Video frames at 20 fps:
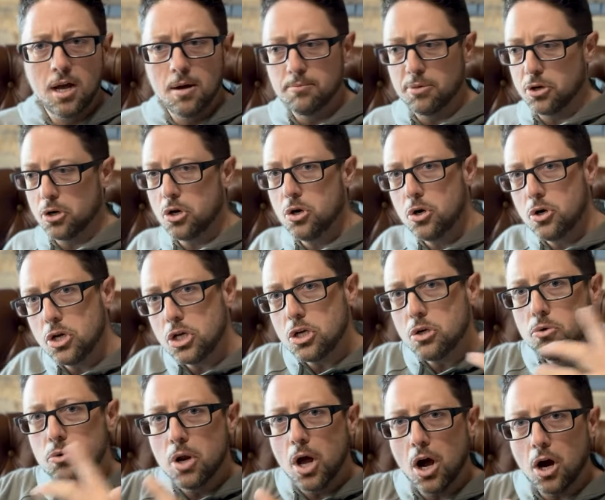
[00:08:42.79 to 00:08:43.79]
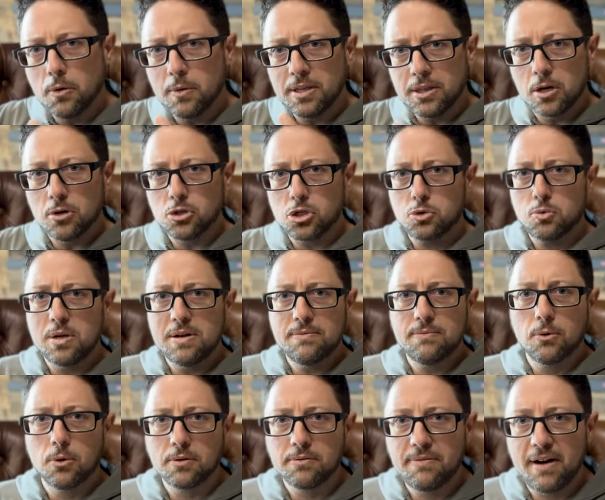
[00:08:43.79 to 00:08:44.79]
But who do you know in those three,
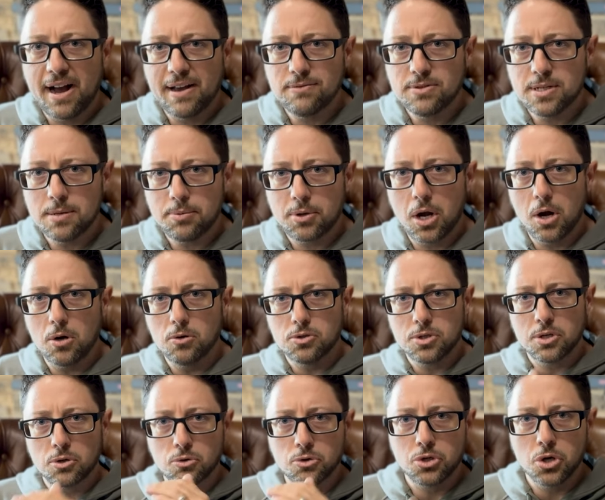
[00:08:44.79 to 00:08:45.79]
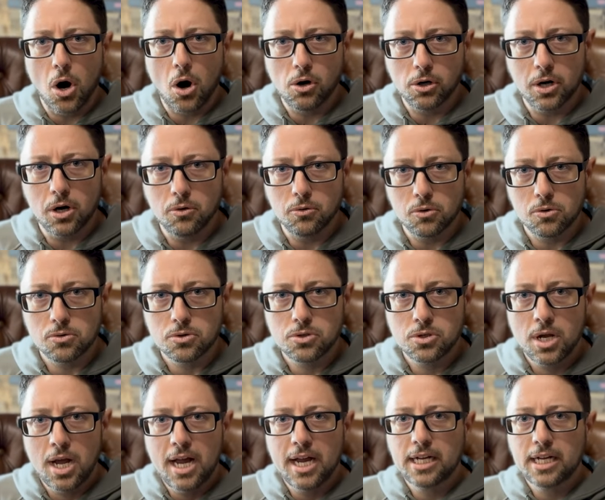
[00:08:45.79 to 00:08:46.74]
four, five zip codes that are dog owners?